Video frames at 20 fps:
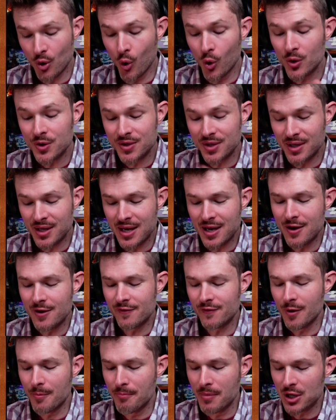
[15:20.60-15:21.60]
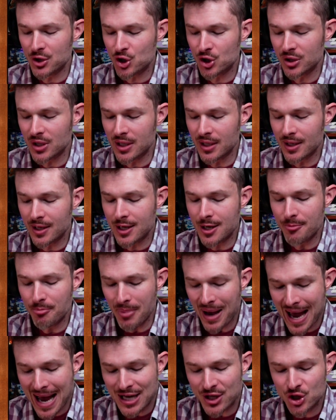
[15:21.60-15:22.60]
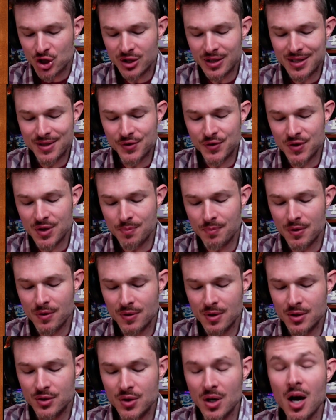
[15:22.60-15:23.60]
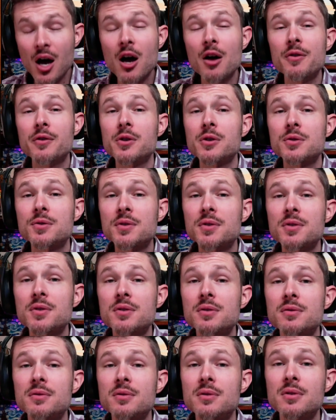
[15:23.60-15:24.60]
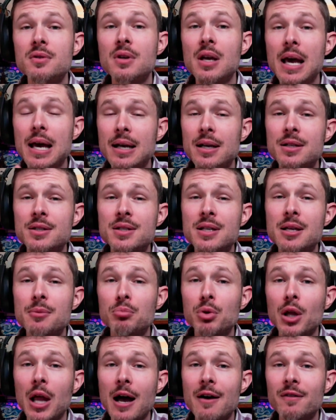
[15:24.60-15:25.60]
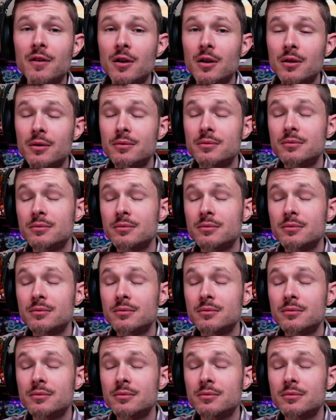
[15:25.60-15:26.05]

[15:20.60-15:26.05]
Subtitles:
to give much-needed compassion and sympathy to others at a deep level.